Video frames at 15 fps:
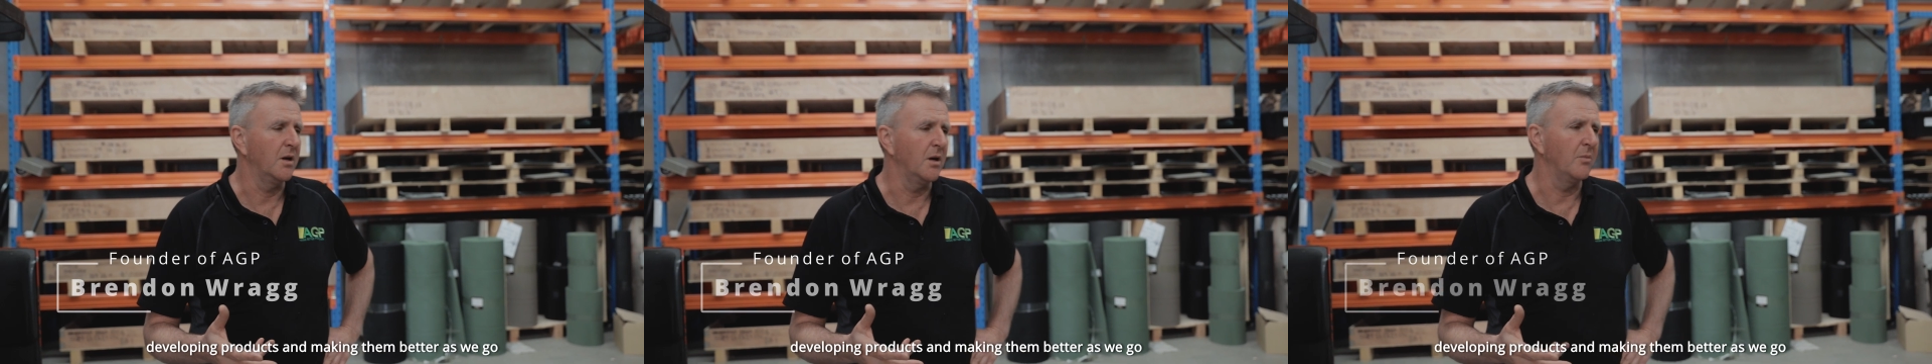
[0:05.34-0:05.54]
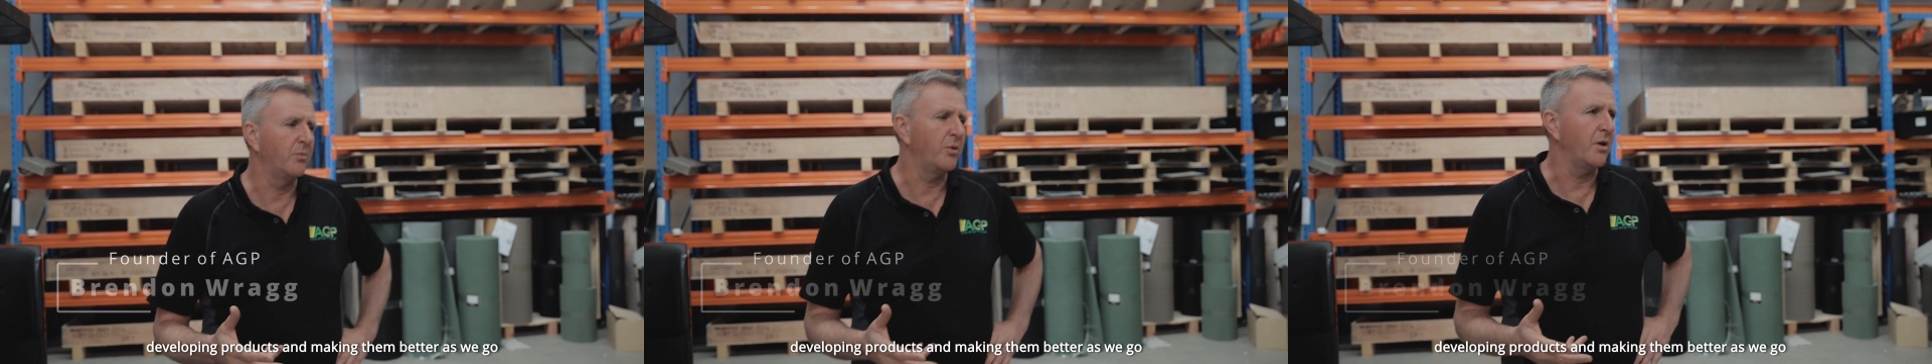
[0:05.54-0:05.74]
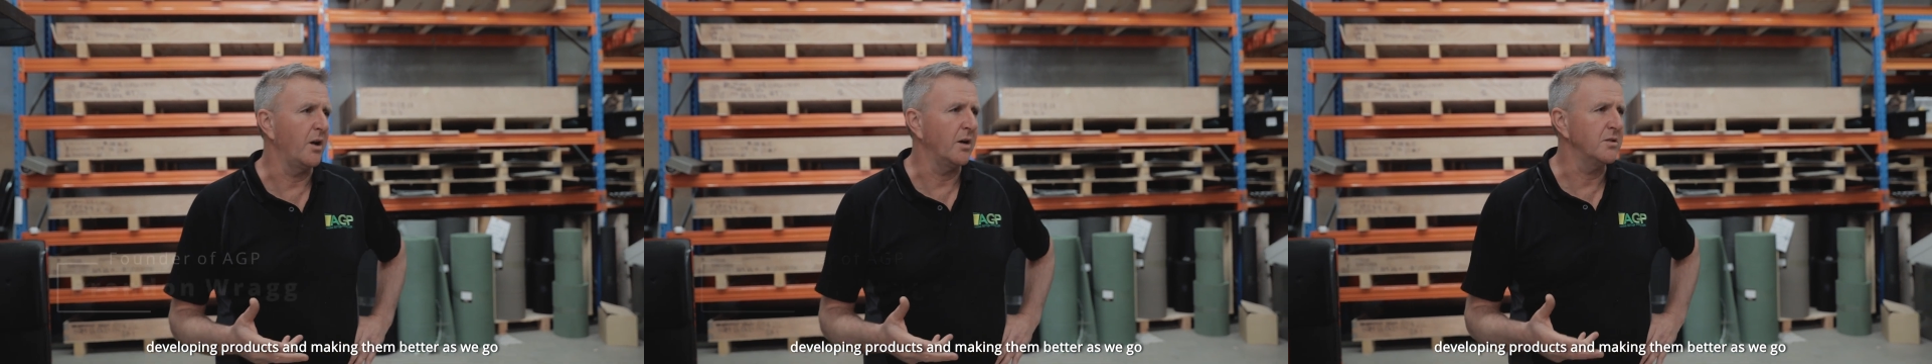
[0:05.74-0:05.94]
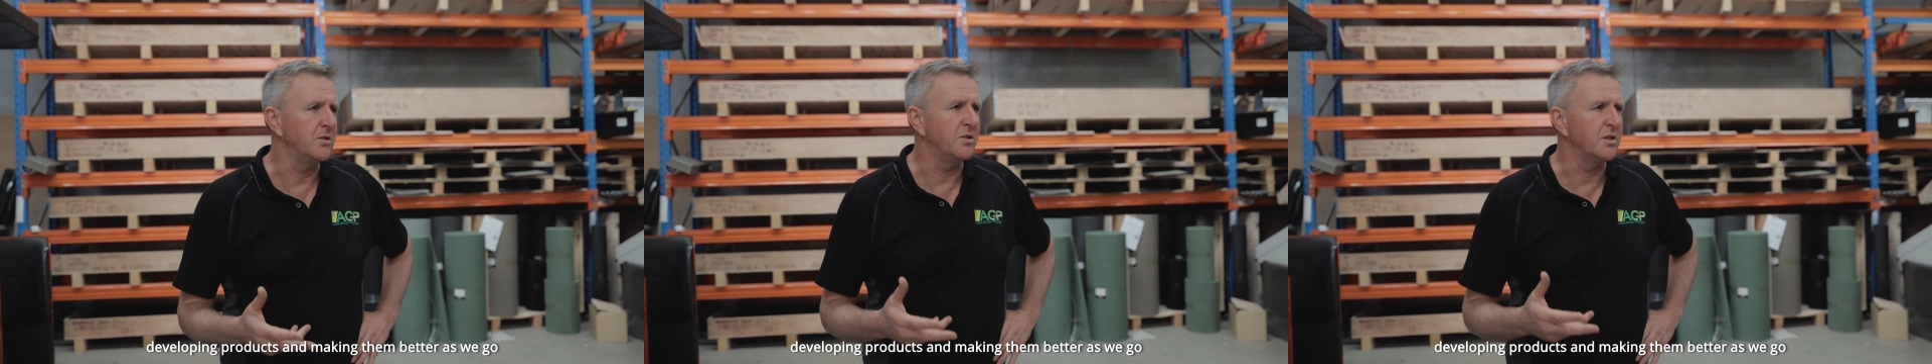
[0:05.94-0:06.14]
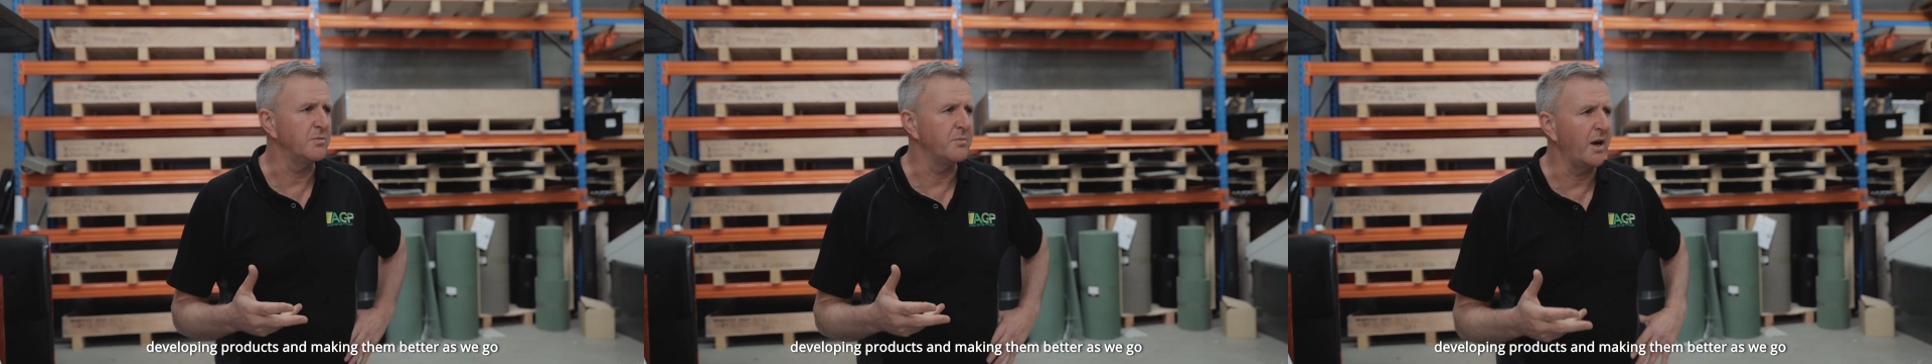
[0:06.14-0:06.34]
uh, products
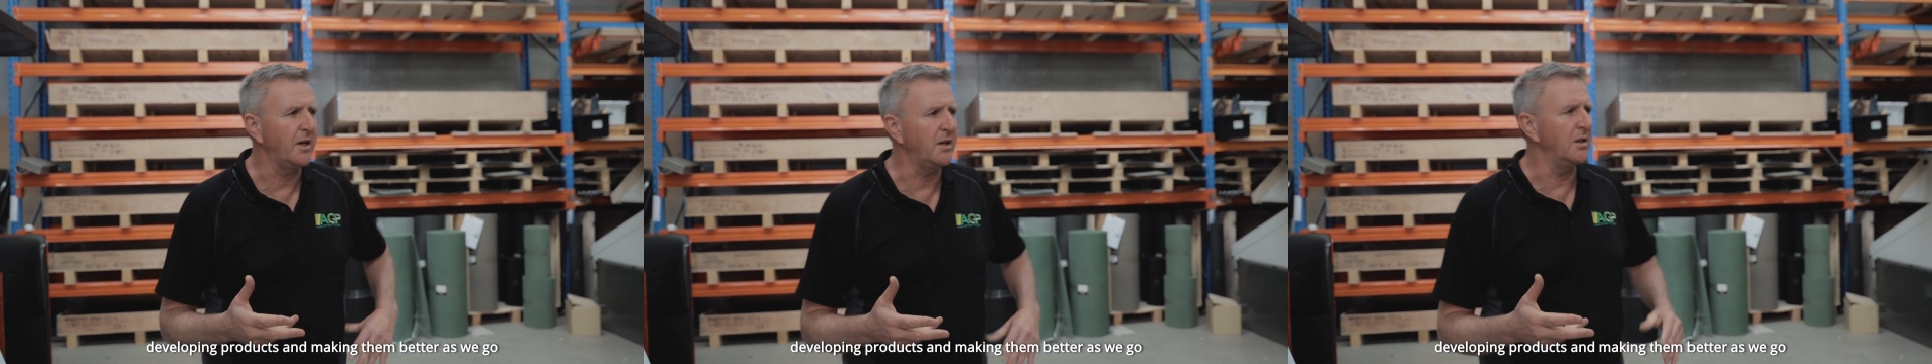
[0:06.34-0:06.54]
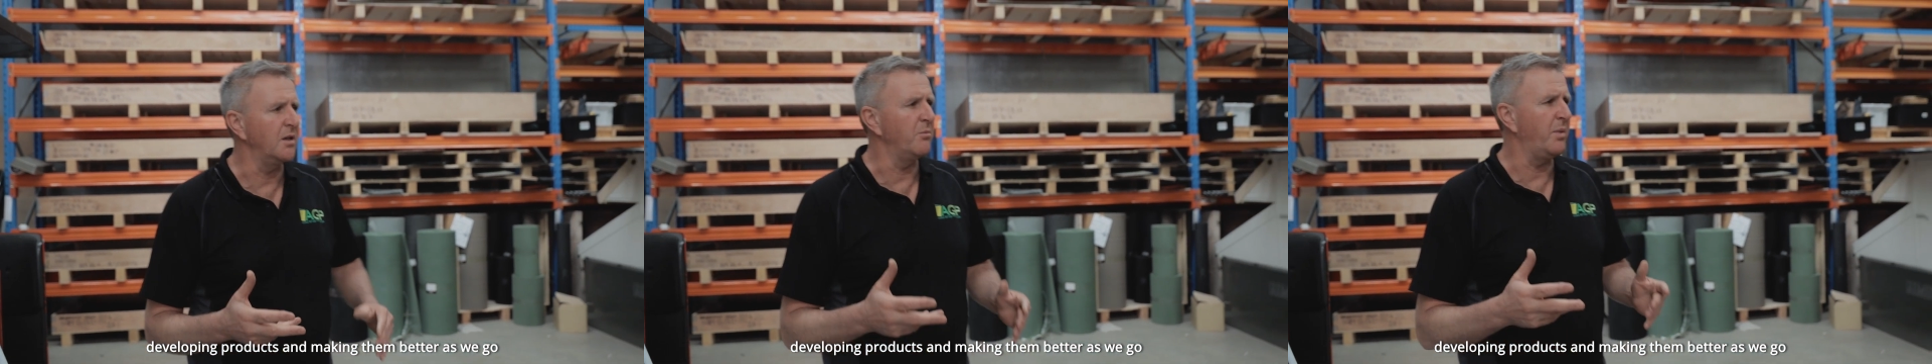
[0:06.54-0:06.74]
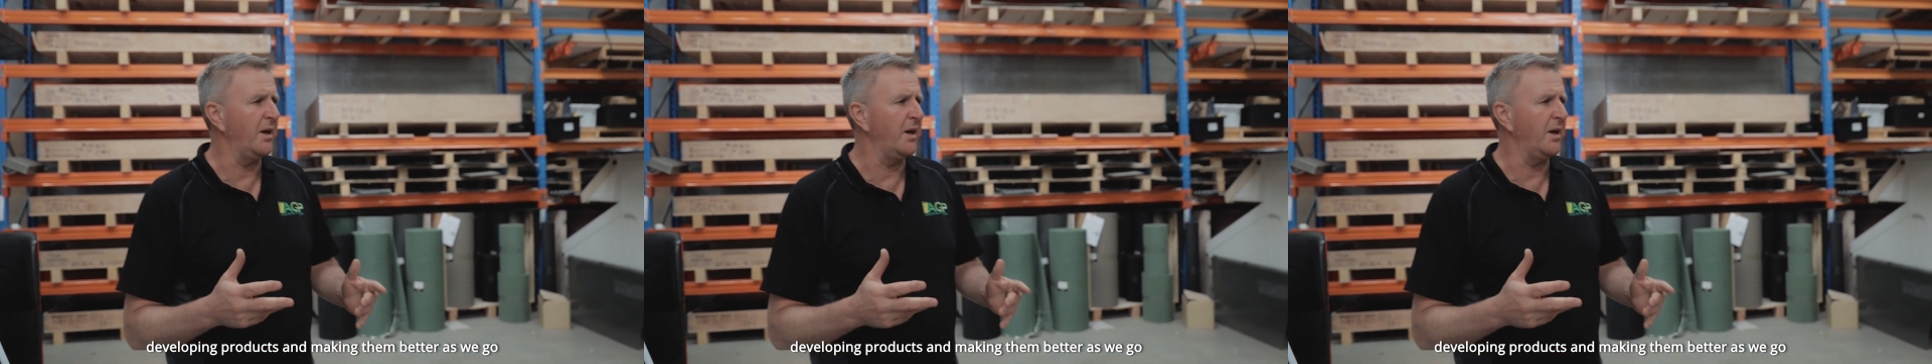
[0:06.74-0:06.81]
and just making them